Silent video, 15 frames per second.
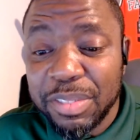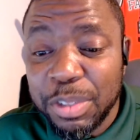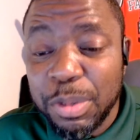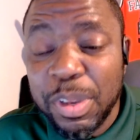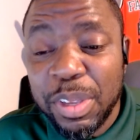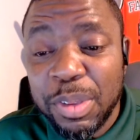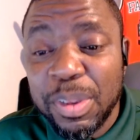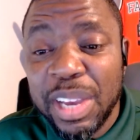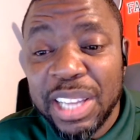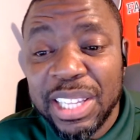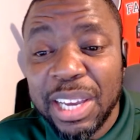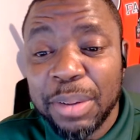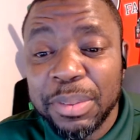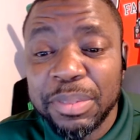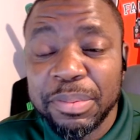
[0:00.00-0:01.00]
You got
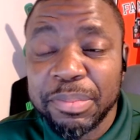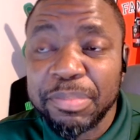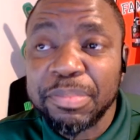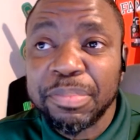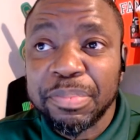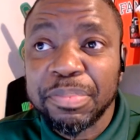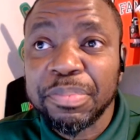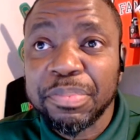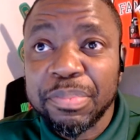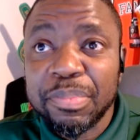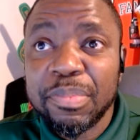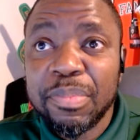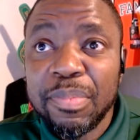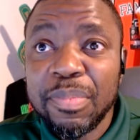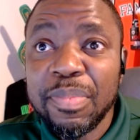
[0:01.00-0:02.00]
that one.
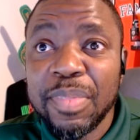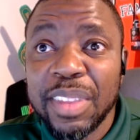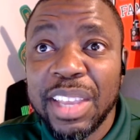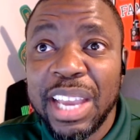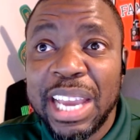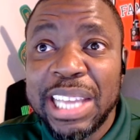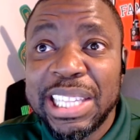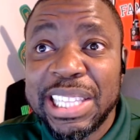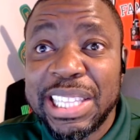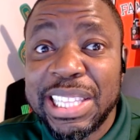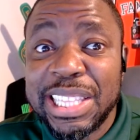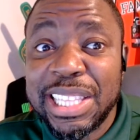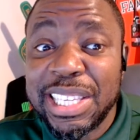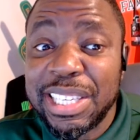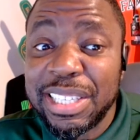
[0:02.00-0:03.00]
And
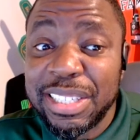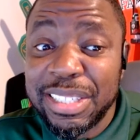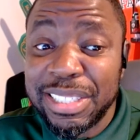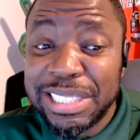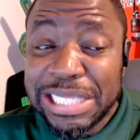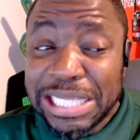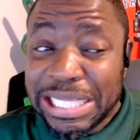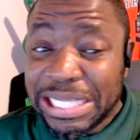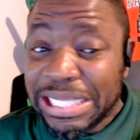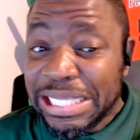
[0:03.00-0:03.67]
then,